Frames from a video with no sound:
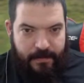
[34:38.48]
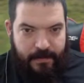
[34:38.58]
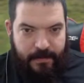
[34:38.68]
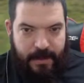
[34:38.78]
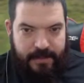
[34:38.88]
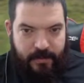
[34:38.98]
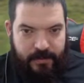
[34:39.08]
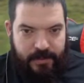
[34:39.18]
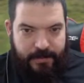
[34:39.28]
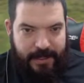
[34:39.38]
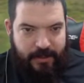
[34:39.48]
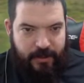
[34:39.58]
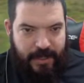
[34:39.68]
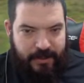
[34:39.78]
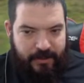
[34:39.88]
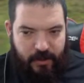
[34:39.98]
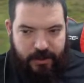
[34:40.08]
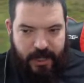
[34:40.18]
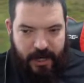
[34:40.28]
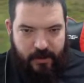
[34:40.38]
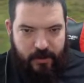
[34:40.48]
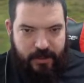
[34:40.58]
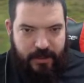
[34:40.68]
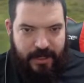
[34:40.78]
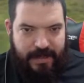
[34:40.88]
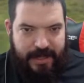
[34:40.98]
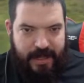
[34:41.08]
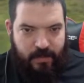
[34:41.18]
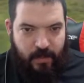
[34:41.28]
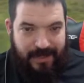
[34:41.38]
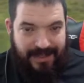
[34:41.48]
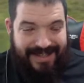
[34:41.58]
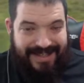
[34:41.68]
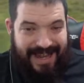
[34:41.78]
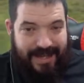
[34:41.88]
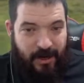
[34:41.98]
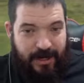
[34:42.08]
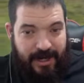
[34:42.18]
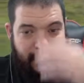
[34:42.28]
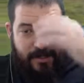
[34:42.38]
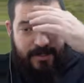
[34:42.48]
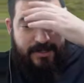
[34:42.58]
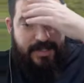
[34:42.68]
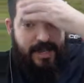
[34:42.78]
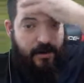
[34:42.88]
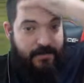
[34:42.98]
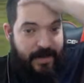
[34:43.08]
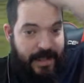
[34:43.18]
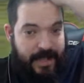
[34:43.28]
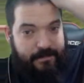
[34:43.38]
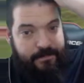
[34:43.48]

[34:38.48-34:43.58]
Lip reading: All right, so we'll just make sure that dodge goes, and then we're going to stay on. We're going to stay over here